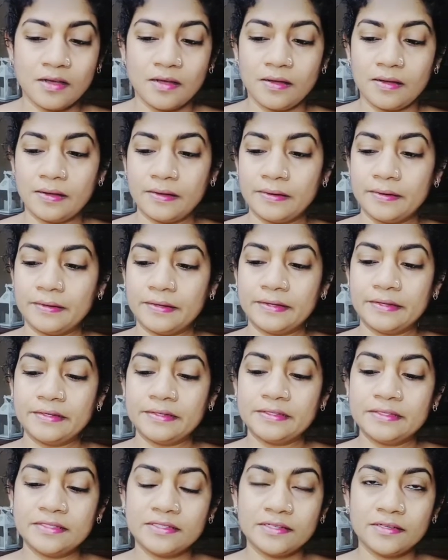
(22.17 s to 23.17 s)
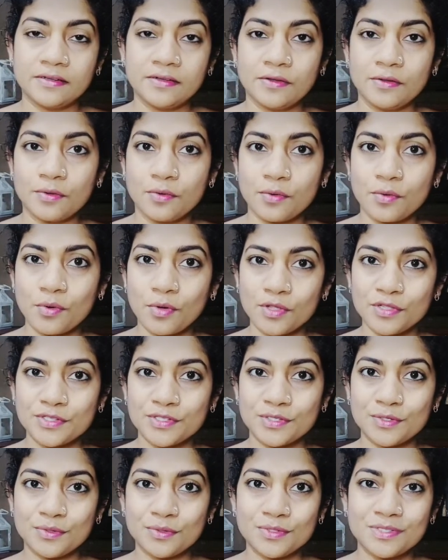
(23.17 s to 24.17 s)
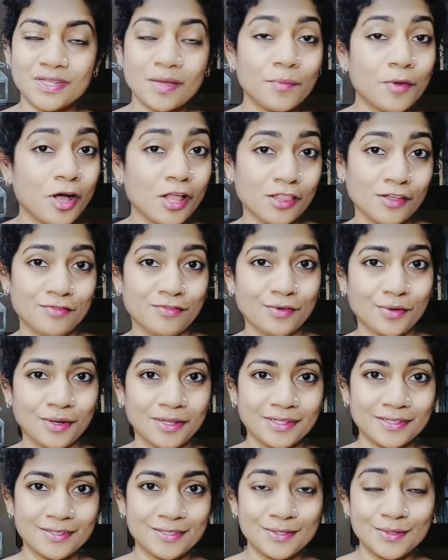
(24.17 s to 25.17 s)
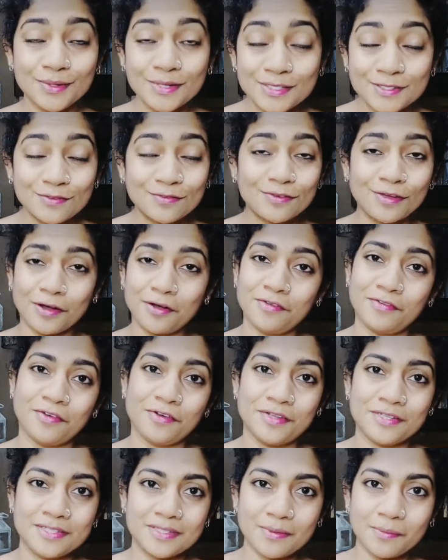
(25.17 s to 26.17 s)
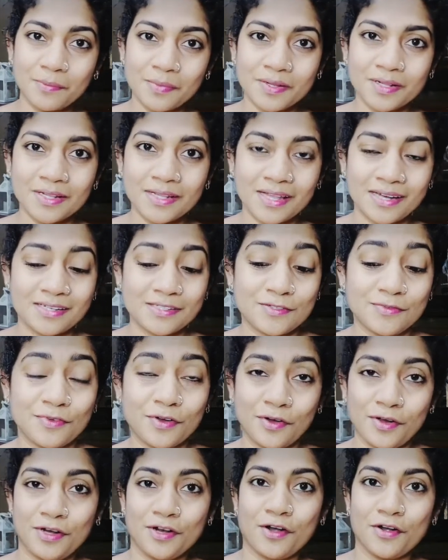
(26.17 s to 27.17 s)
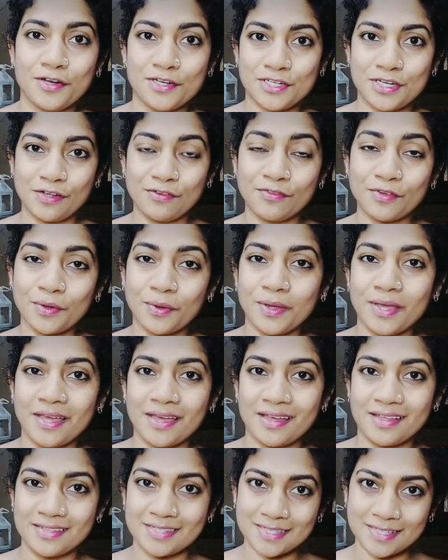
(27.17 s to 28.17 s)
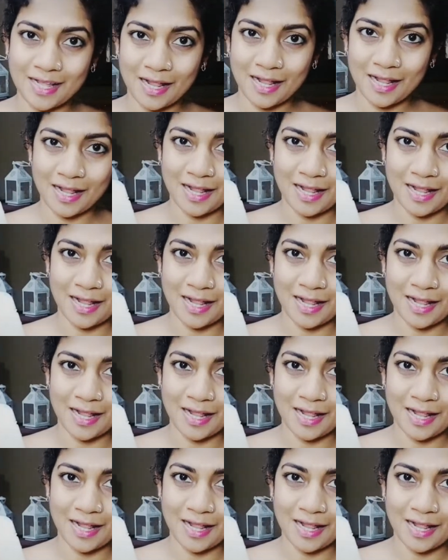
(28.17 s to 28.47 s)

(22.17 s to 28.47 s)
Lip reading: and also some olive oil. So it's very simple and it's very nourishing for your hair and scalp.